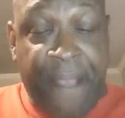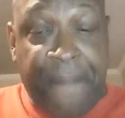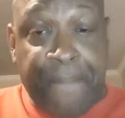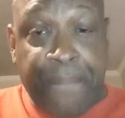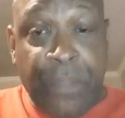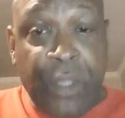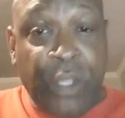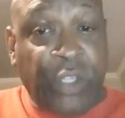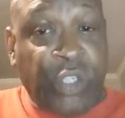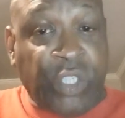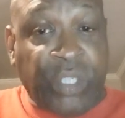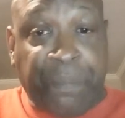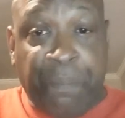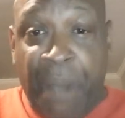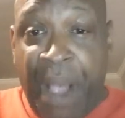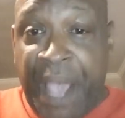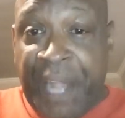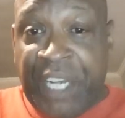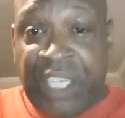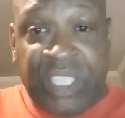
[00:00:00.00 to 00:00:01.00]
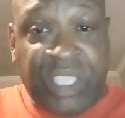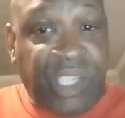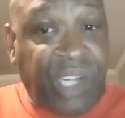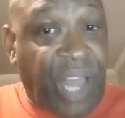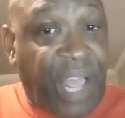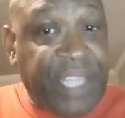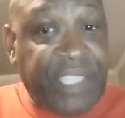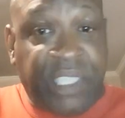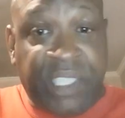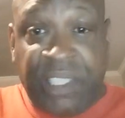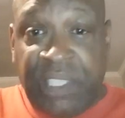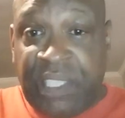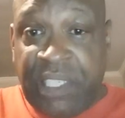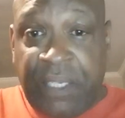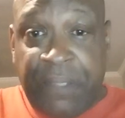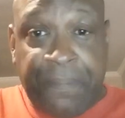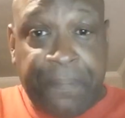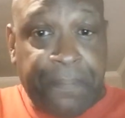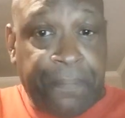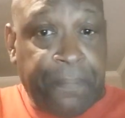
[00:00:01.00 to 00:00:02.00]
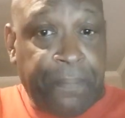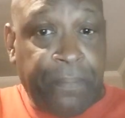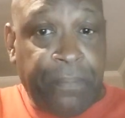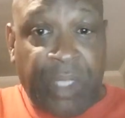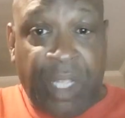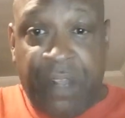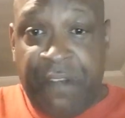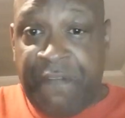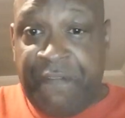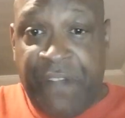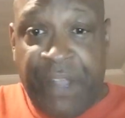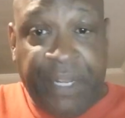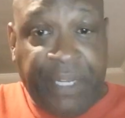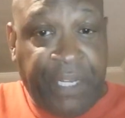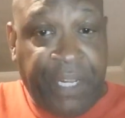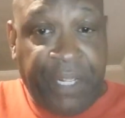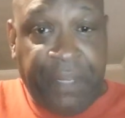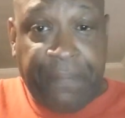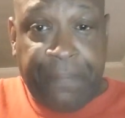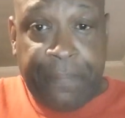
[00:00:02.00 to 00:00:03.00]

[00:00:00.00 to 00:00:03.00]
just minus licensing and funding.